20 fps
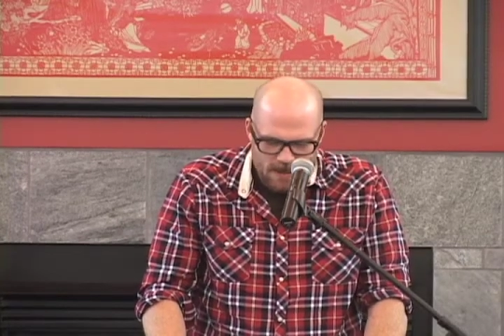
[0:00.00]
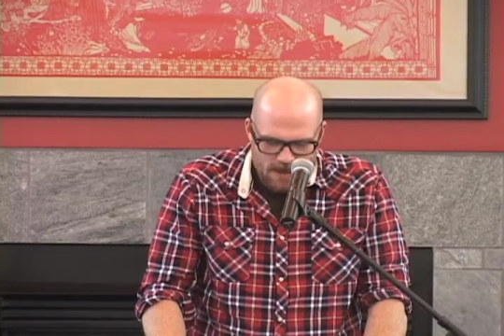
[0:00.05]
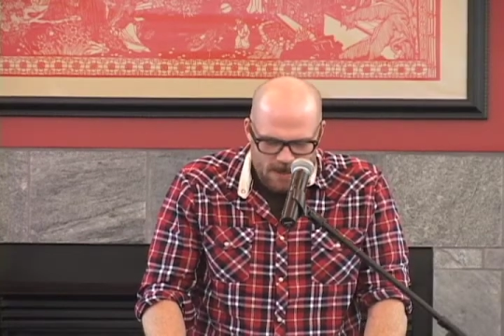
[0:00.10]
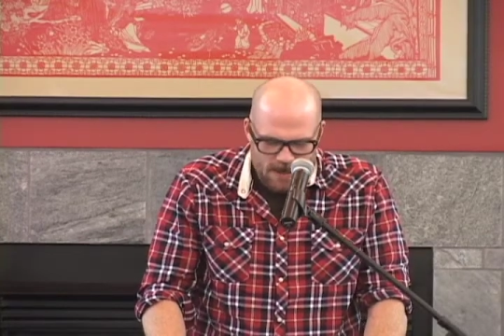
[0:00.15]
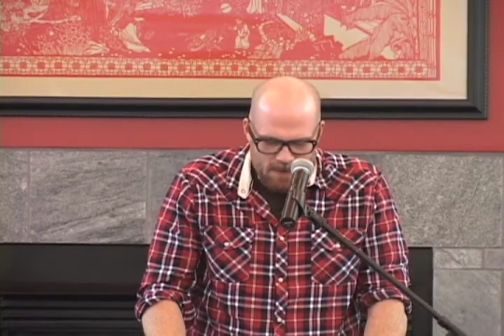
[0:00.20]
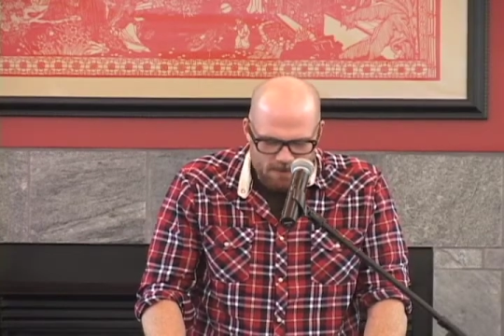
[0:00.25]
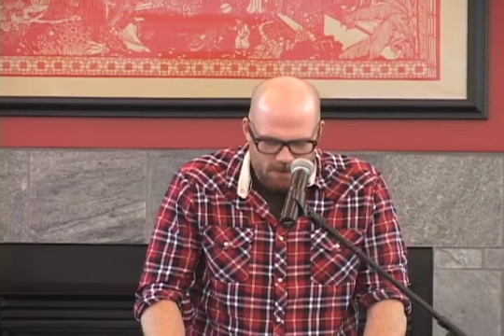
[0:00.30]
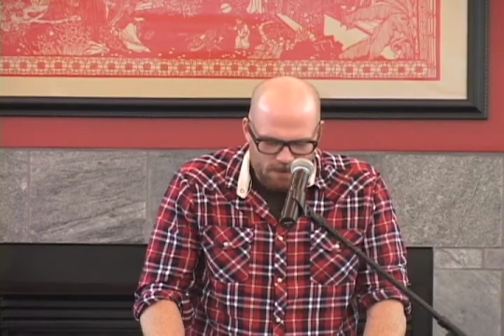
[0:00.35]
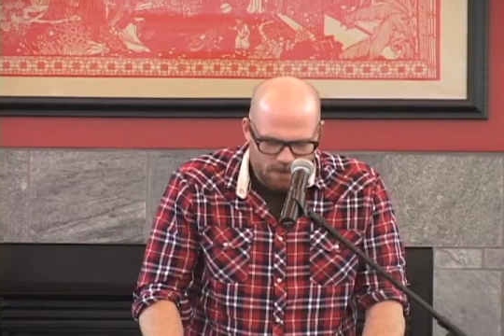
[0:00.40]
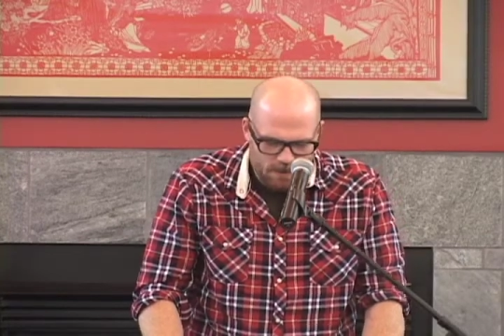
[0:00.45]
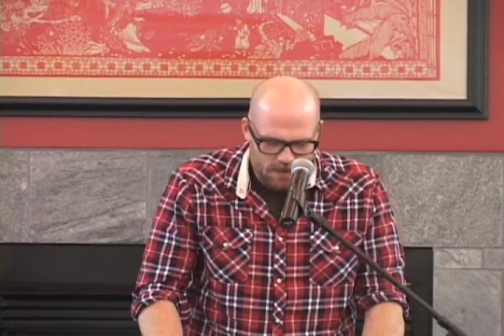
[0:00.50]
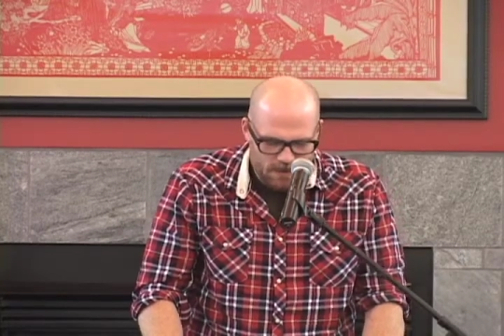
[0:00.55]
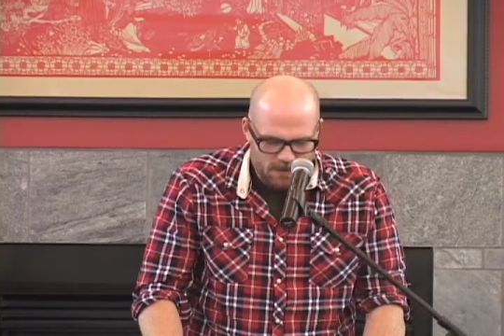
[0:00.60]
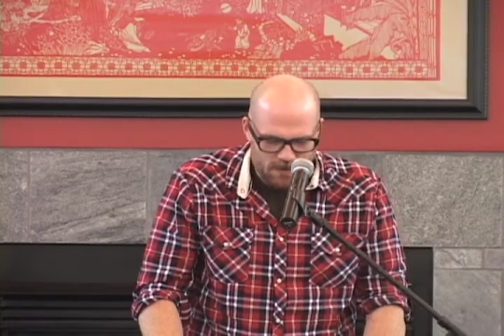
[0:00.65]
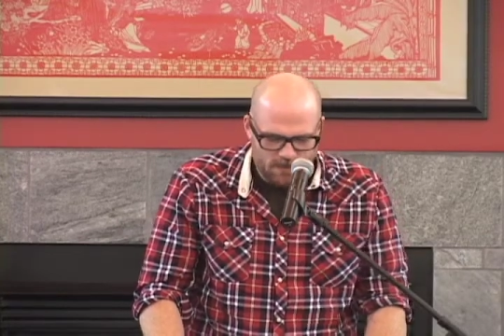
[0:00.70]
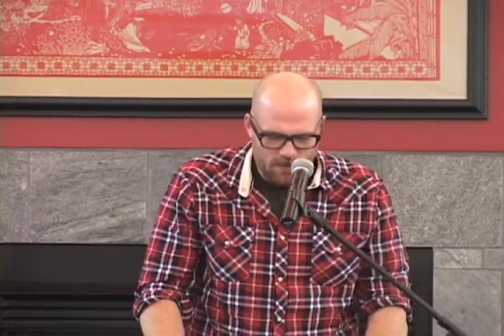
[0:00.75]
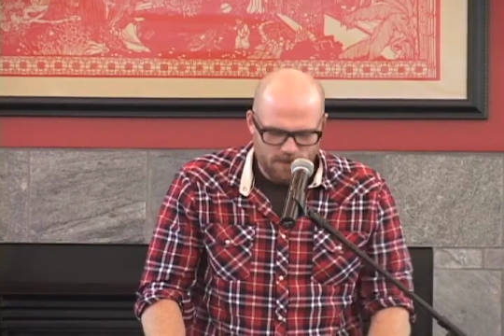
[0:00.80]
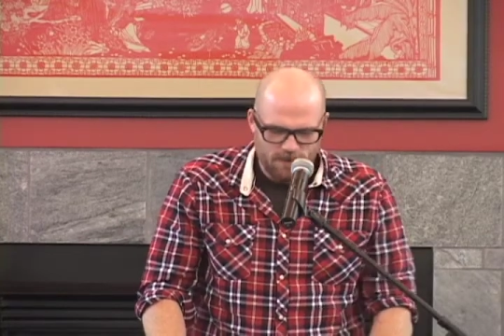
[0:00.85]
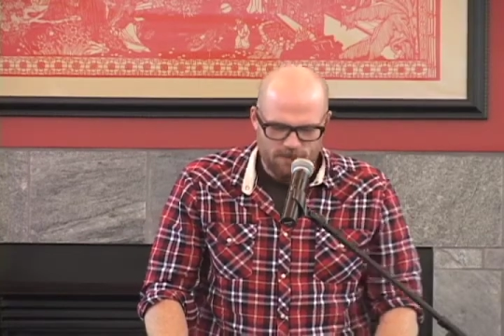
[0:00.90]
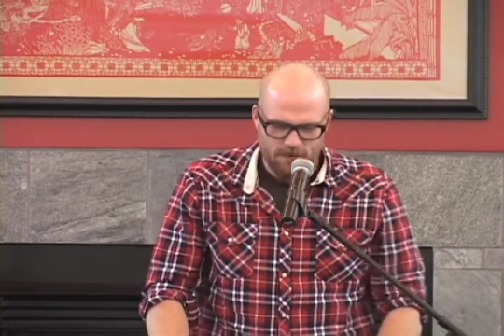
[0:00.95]
I wrote this
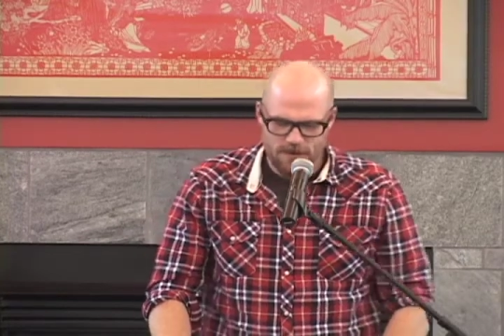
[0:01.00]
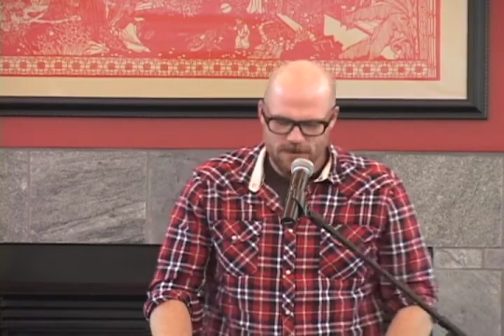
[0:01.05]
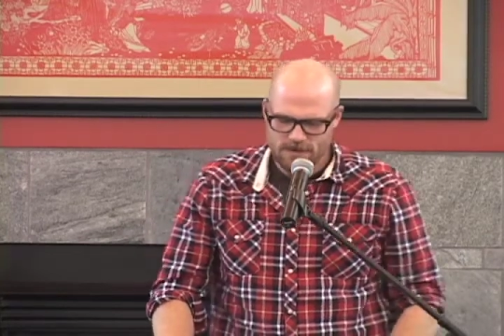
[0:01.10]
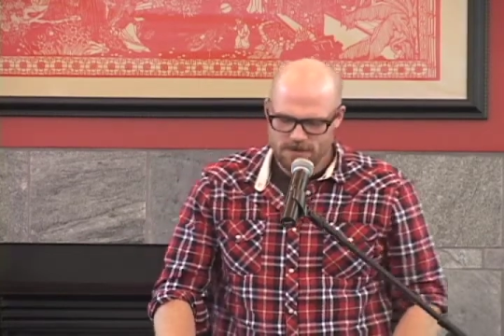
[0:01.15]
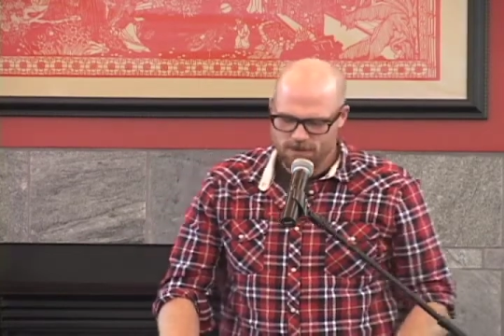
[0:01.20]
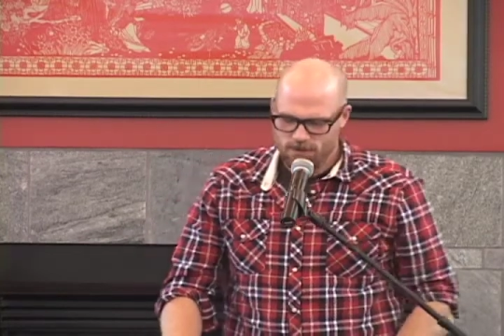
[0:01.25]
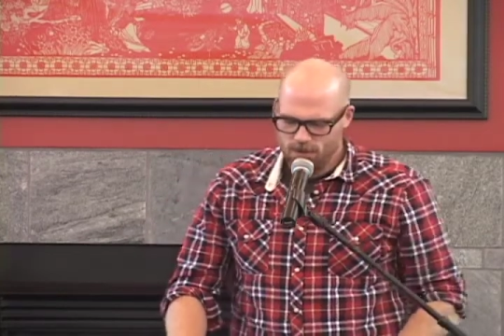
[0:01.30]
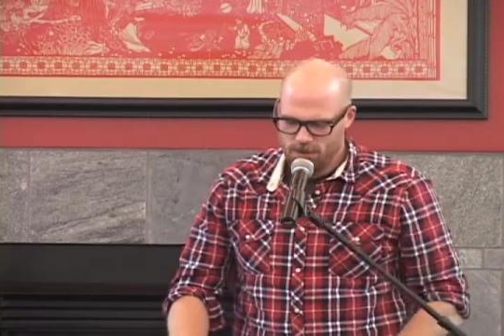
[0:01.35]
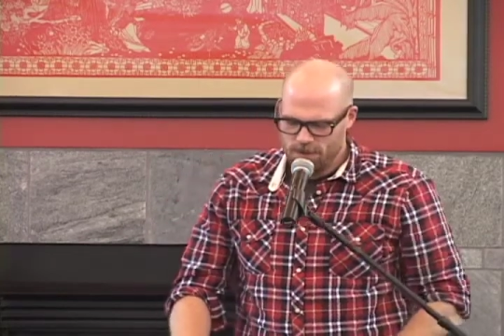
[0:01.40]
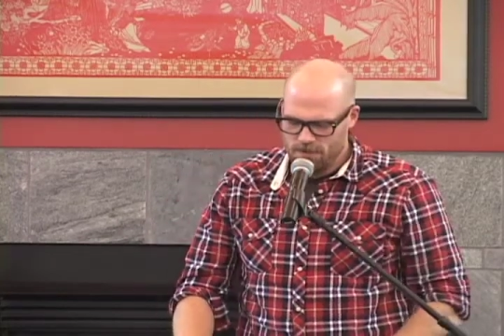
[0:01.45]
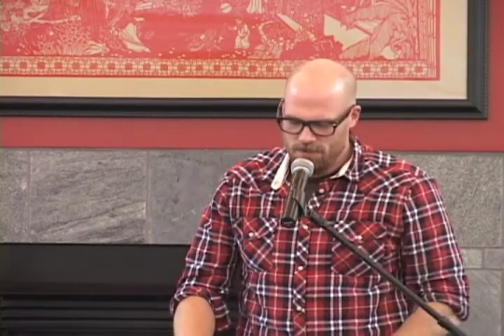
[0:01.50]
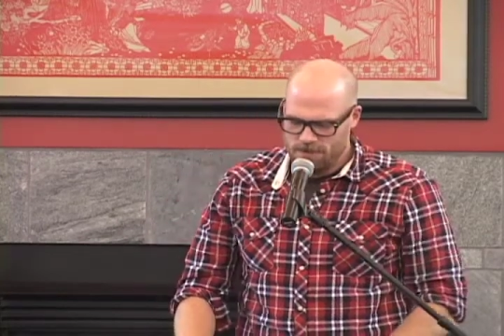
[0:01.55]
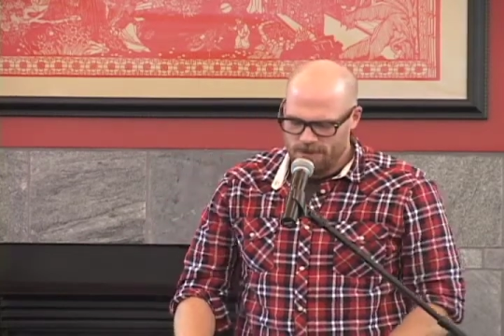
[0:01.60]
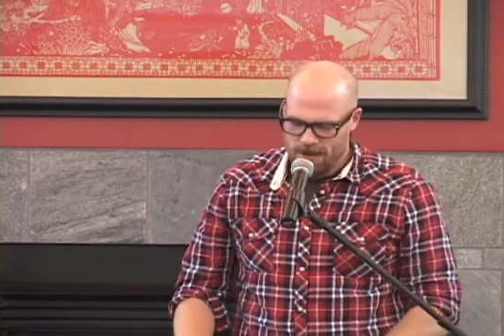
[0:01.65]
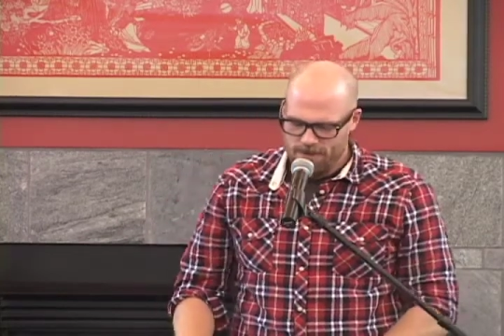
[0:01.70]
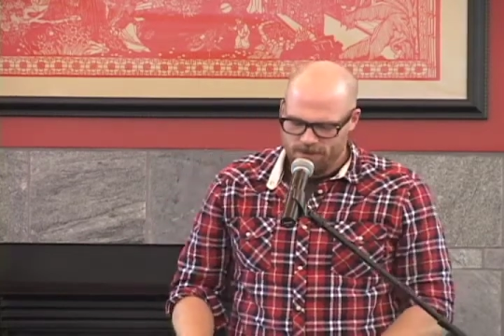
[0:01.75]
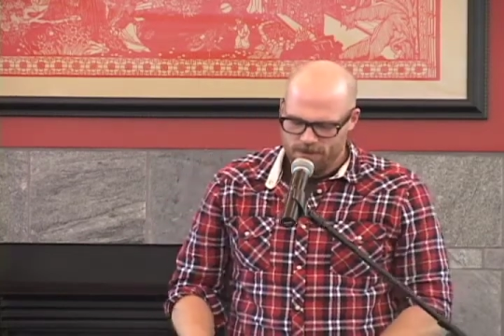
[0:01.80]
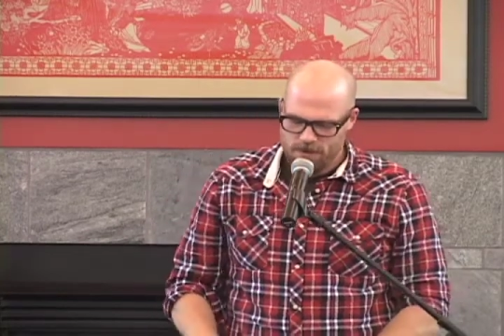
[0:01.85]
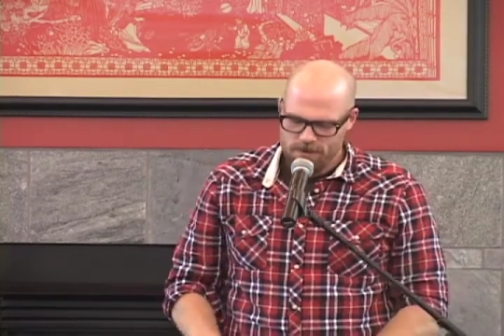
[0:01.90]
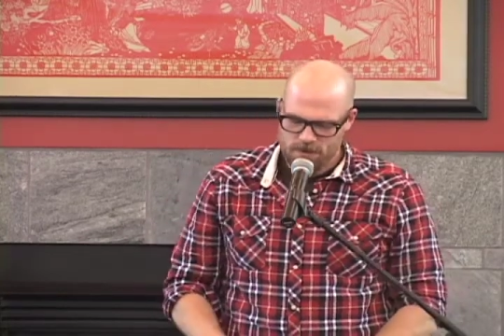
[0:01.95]
for the Friends of William
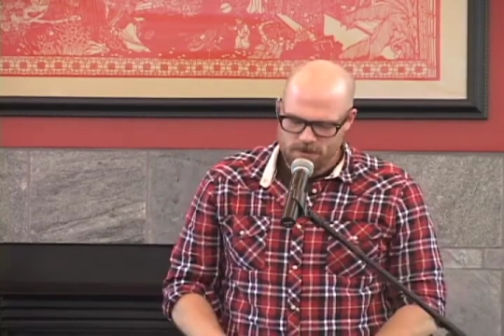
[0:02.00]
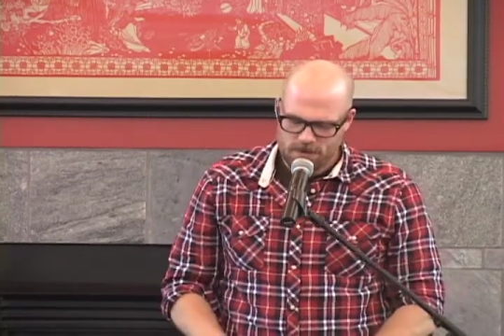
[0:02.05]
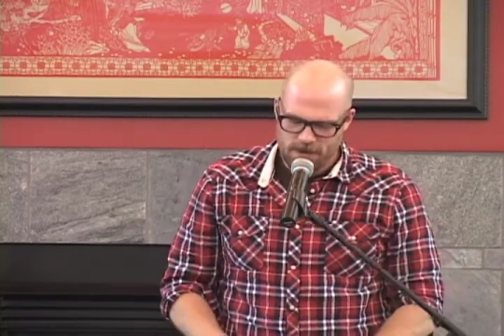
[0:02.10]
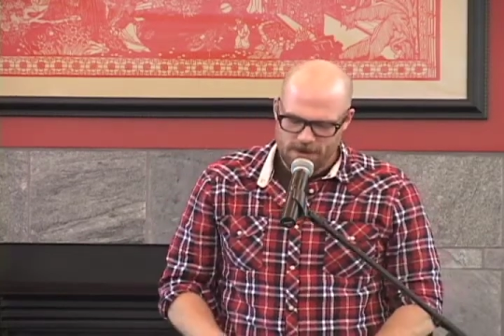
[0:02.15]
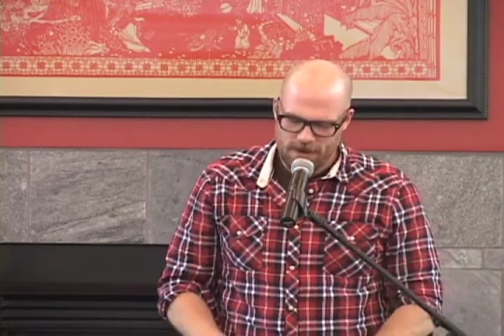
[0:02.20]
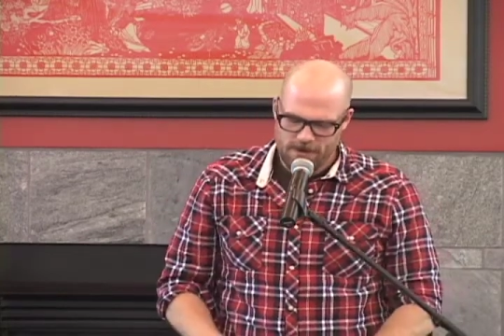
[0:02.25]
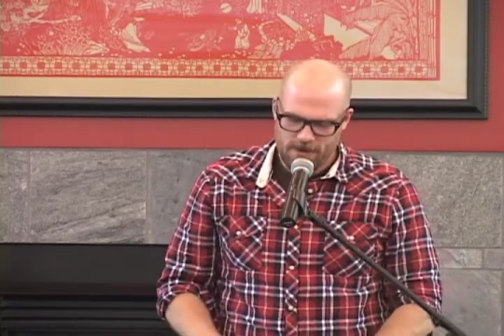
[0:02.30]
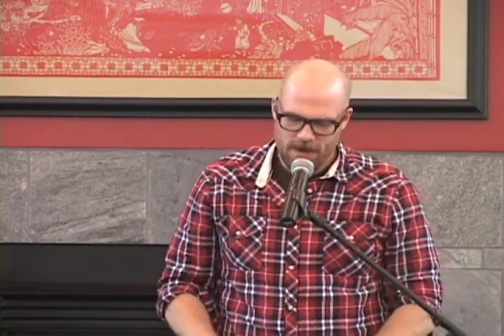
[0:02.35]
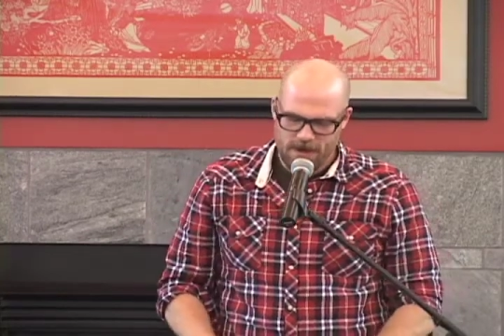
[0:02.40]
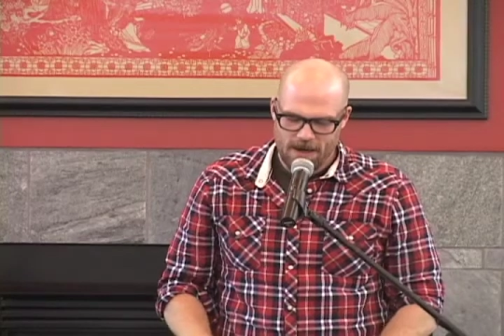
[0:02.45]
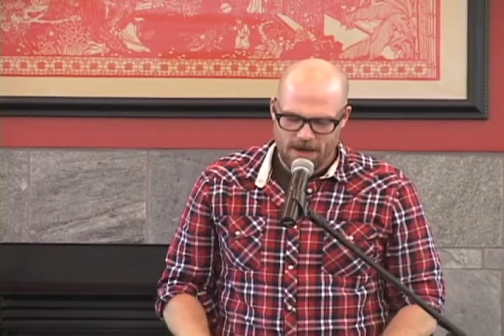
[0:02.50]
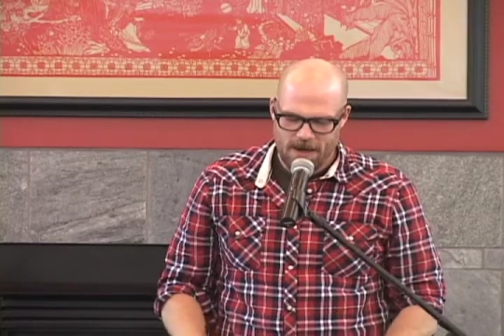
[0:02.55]
Stafford newsletter.